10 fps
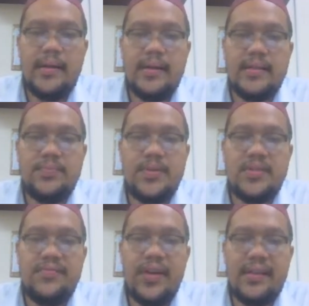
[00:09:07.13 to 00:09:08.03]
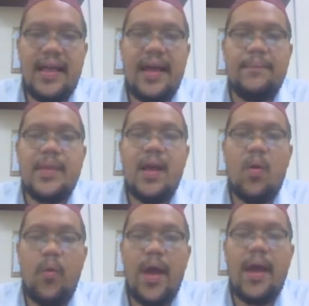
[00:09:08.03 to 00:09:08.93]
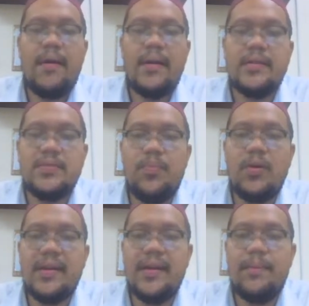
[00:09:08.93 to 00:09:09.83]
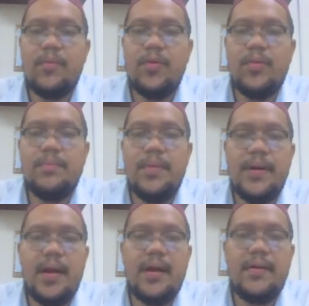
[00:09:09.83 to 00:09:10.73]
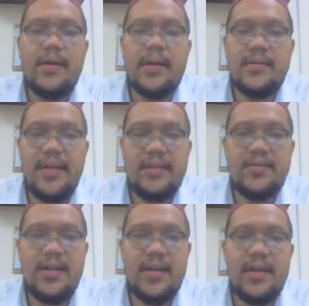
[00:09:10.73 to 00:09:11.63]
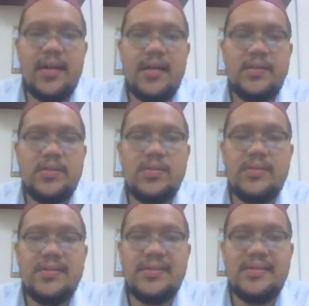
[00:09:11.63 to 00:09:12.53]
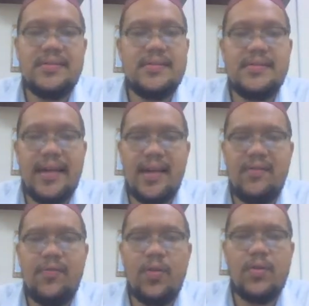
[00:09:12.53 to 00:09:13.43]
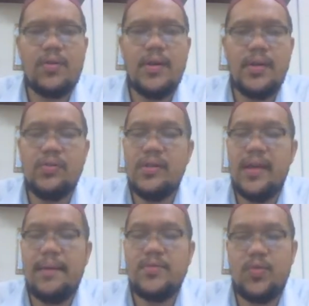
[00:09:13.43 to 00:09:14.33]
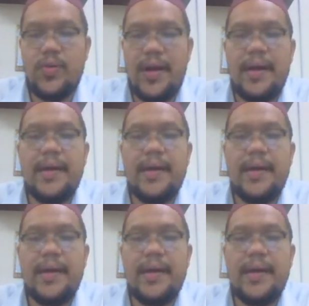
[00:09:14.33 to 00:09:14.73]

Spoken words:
The specific time where Sport Club Room, Menara Chancellor, second floor, UTM Skudai.